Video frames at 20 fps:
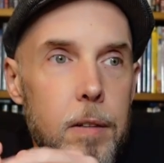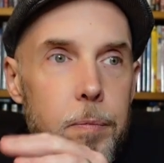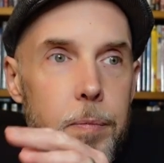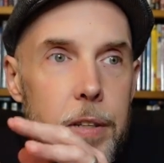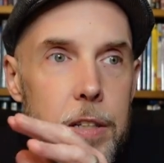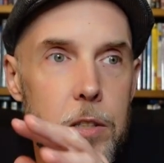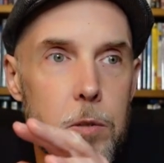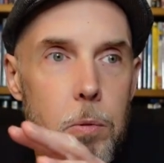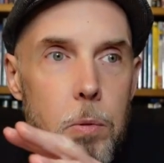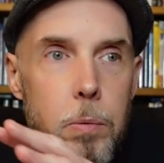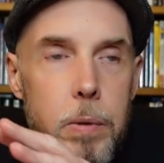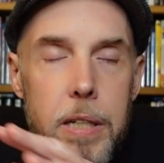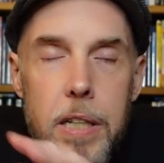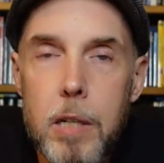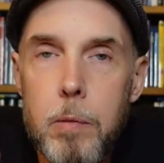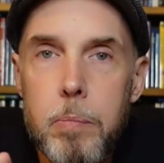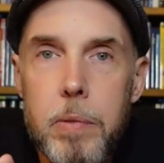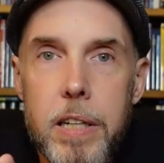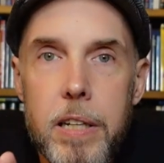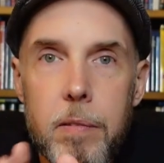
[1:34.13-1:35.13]
That's where we
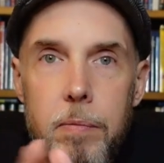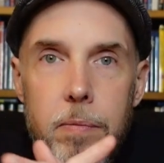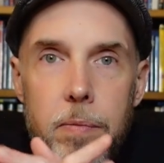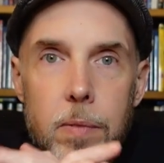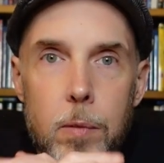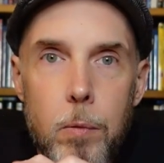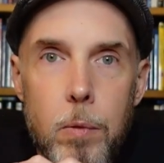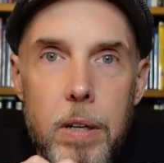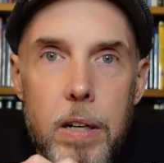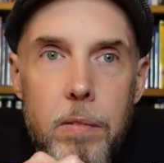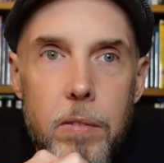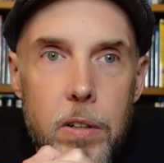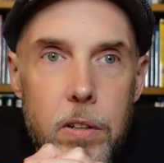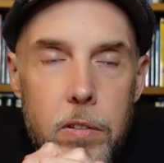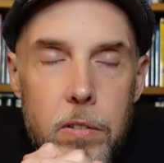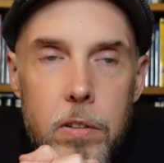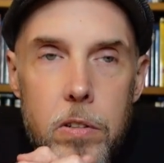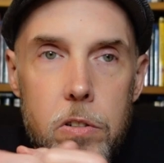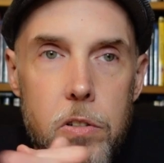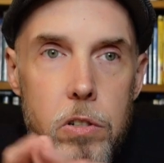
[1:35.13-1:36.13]
update
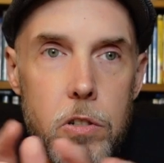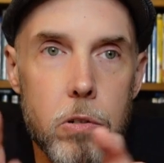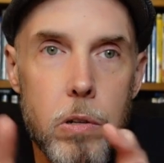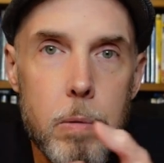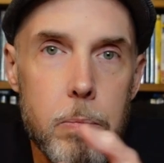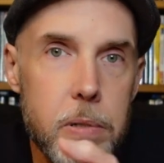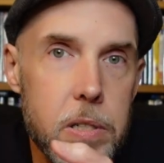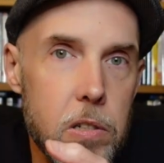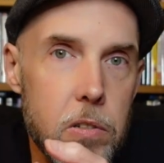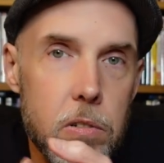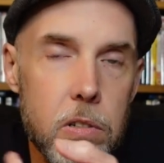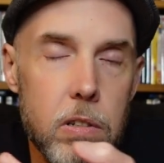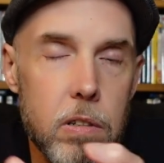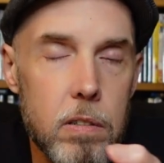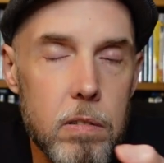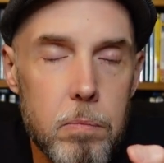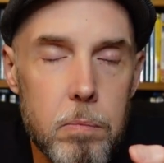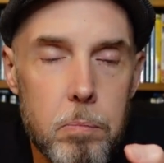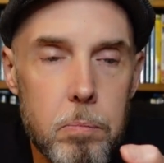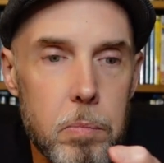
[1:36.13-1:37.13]
whenever there's new episodes that
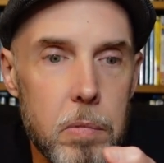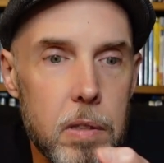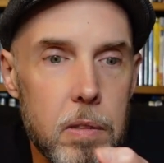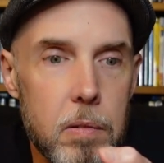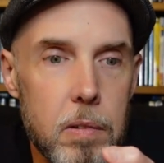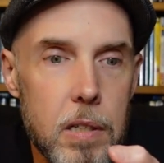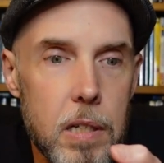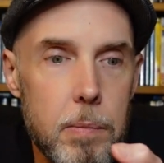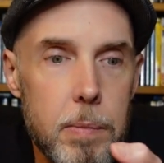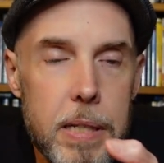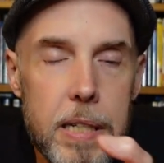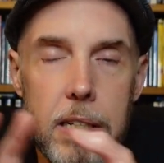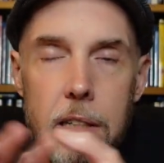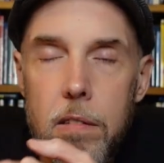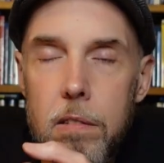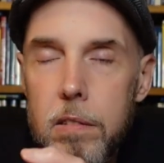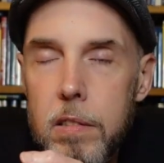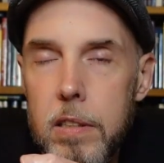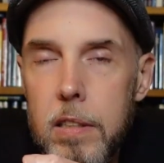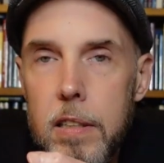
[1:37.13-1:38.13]
are coming
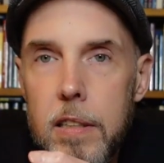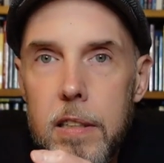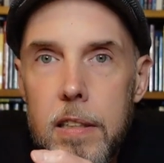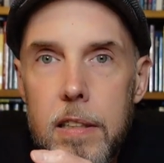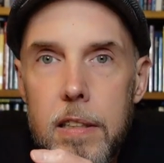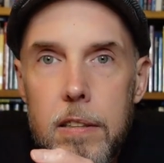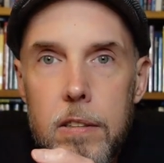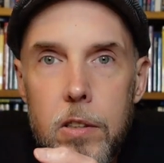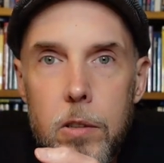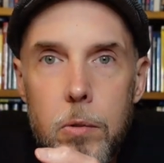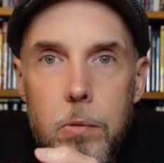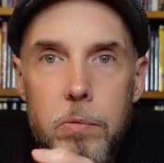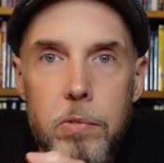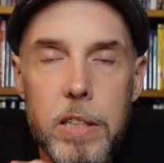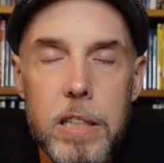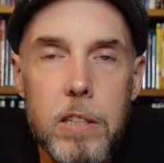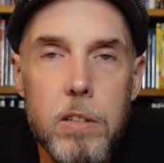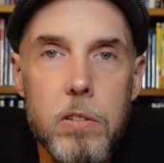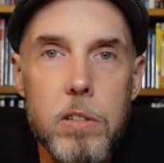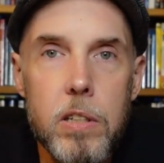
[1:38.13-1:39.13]
out, new
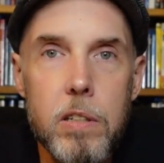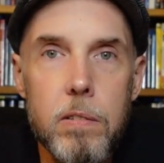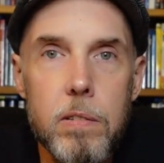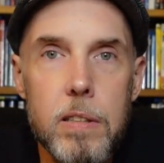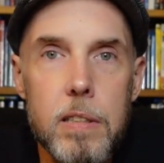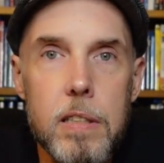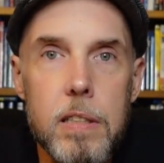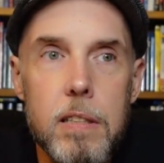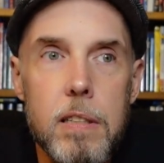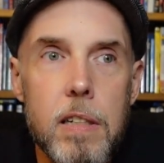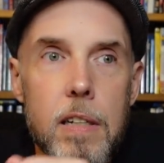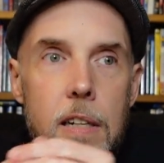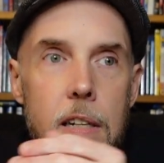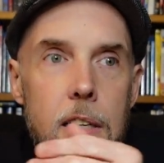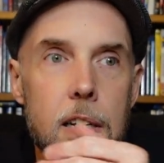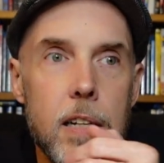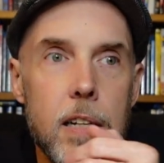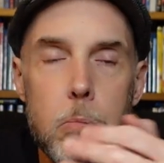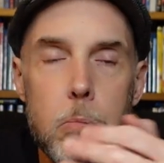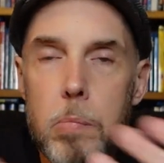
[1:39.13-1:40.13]
videos that are released,
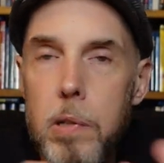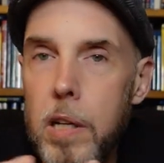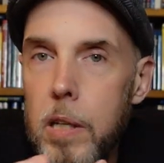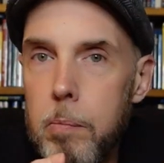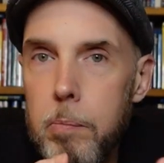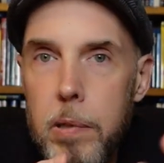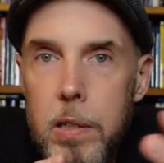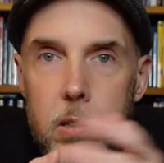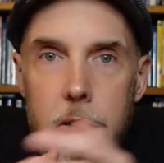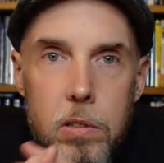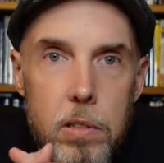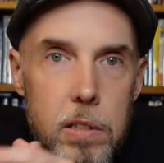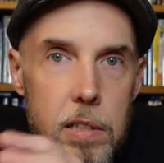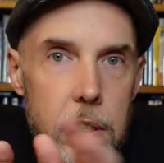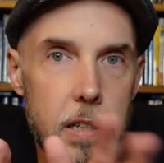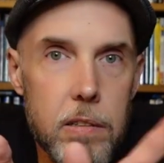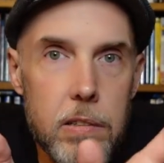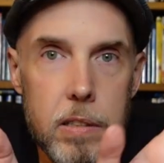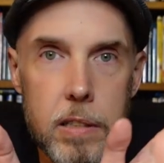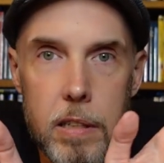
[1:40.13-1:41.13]
blog posts, et
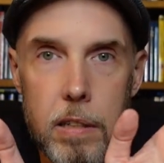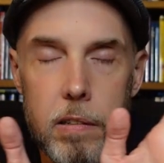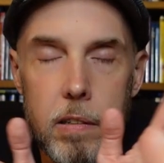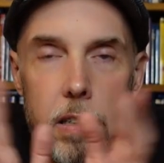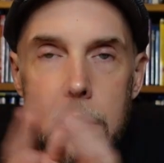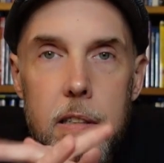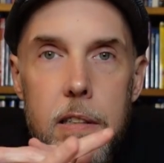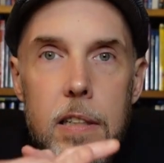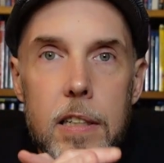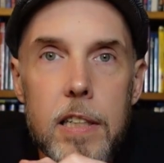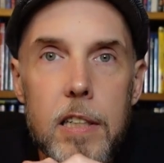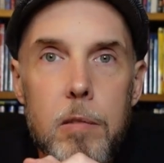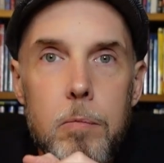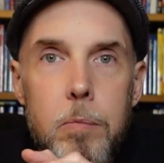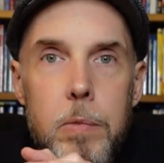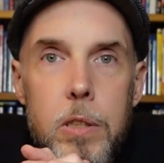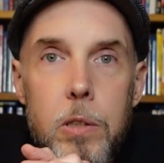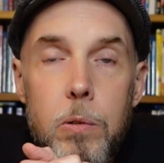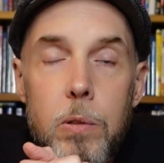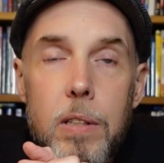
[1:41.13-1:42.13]
cetera, et cetera.
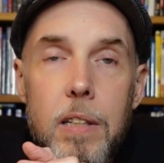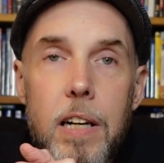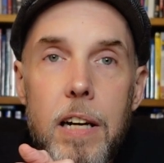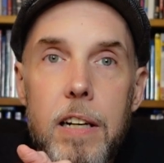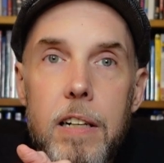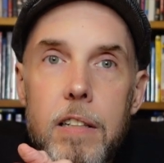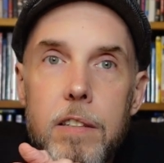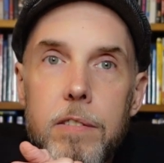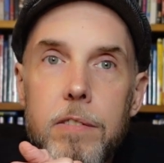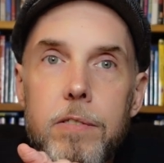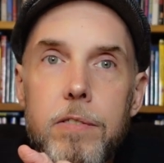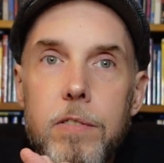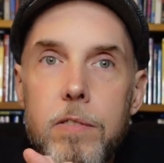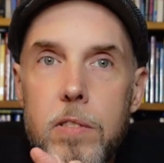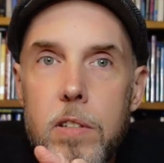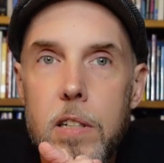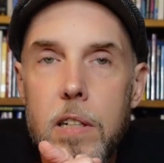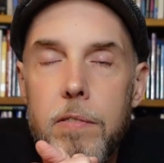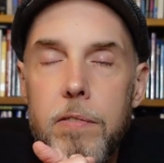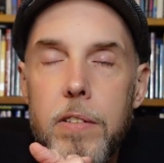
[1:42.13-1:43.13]
We do a lot of
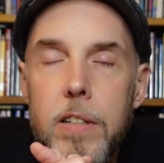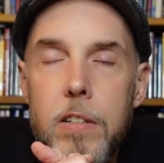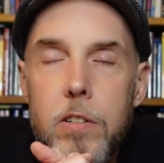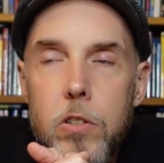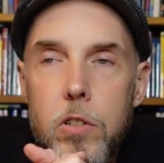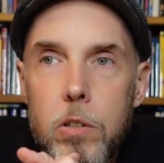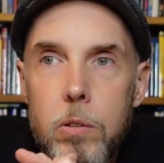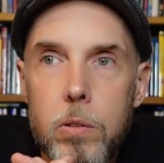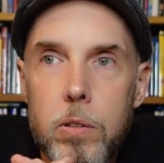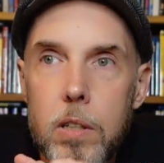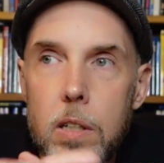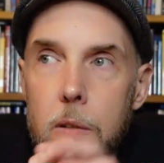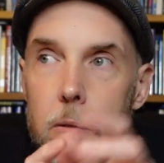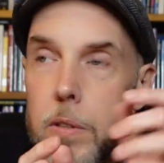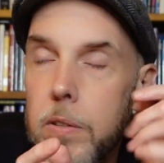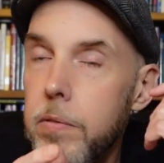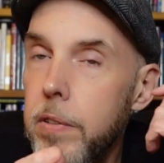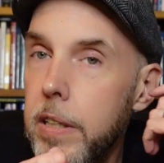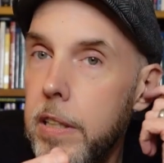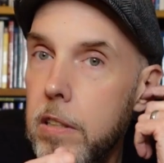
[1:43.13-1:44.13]
stuff there, so you can
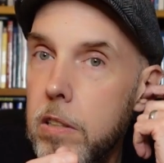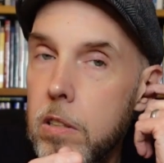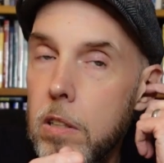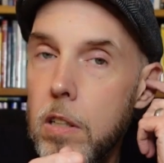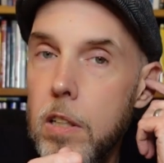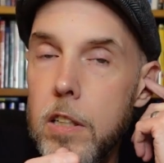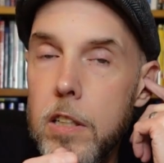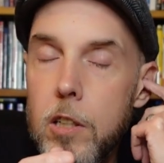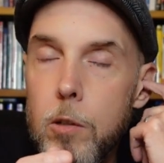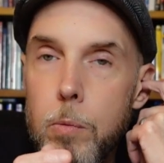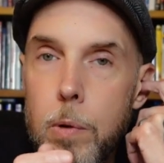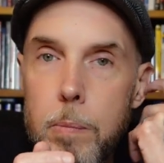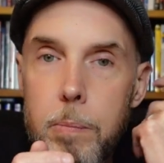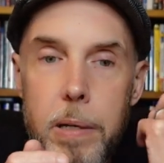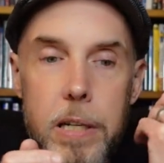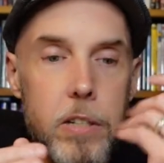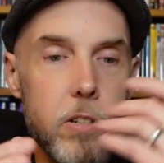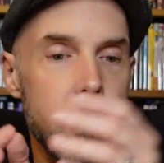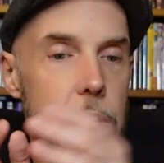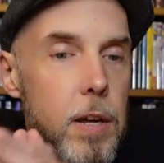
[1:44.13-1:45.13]
always find us on the
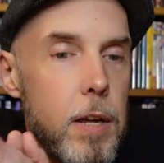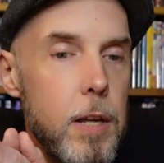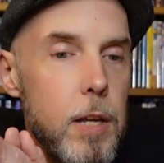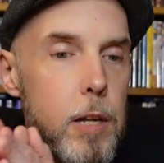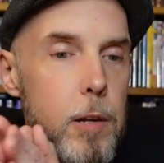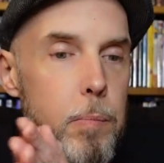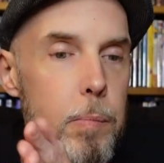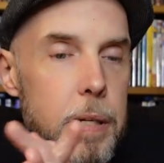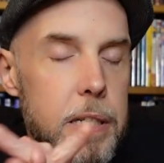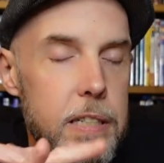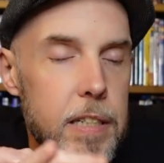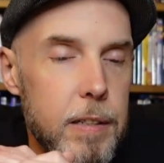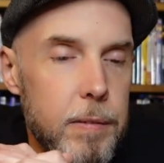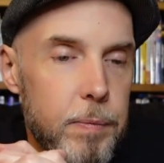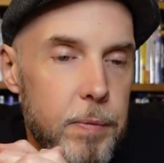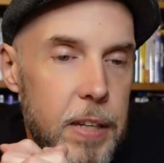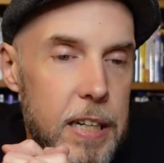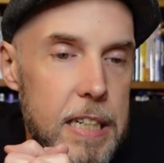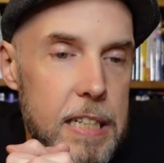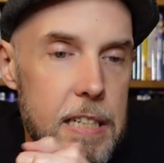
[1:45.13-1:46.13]
webpage. But
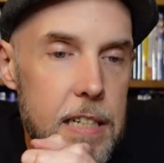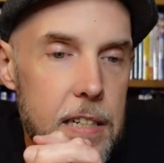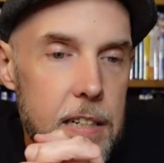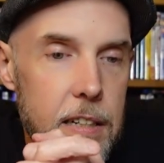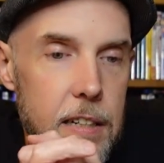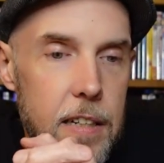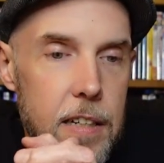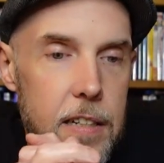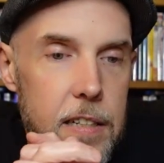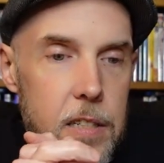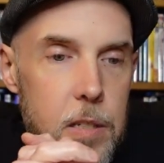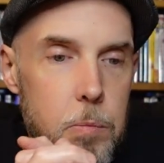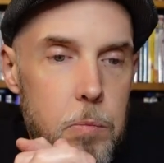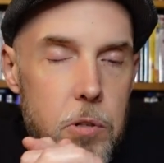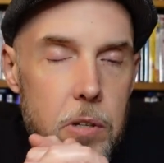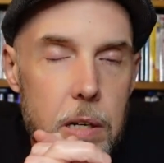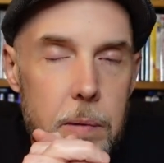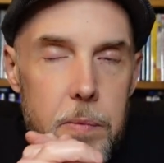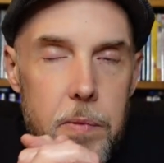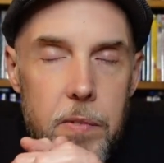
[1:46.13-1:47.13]
like I said, I
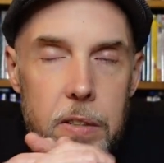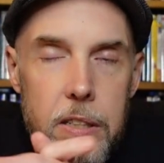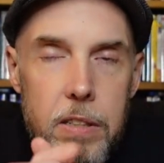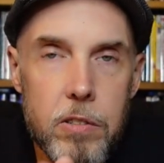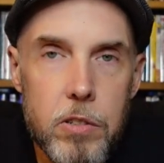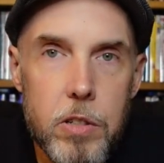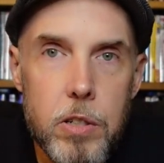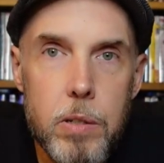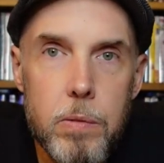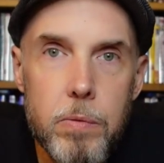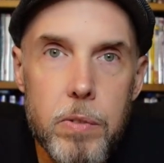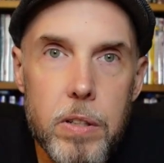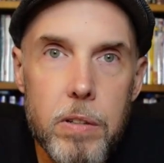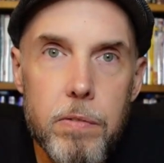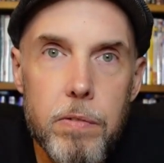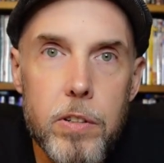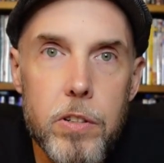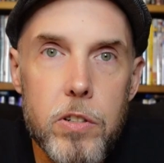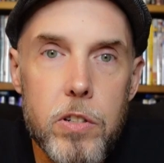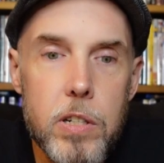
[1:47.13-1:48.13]
subscribed to Vinegar Syndrome for
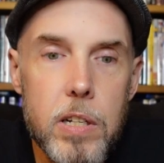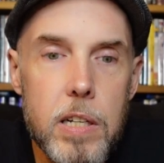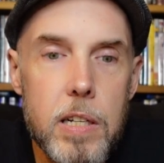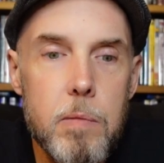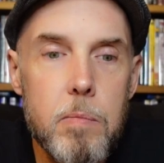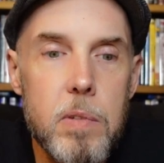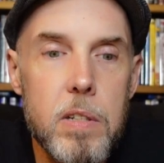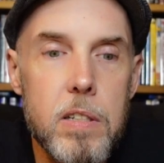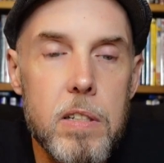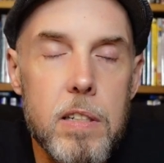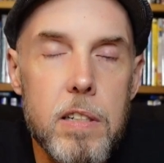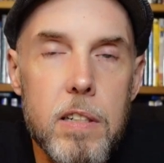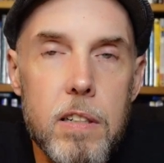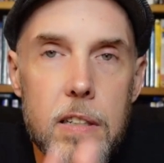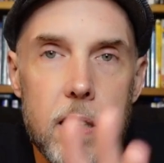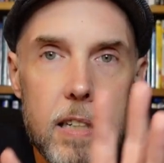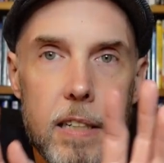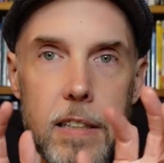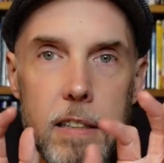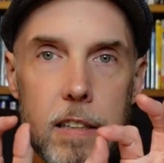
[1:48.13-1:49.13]
the first time this
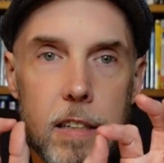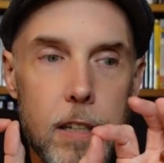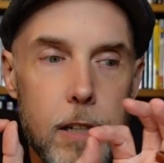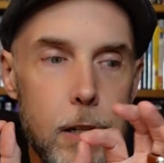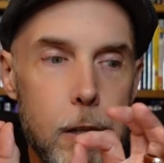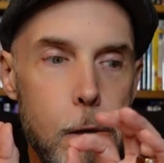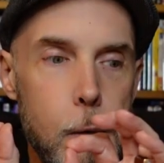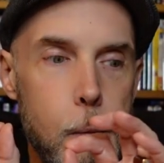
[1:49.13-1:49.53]
year, and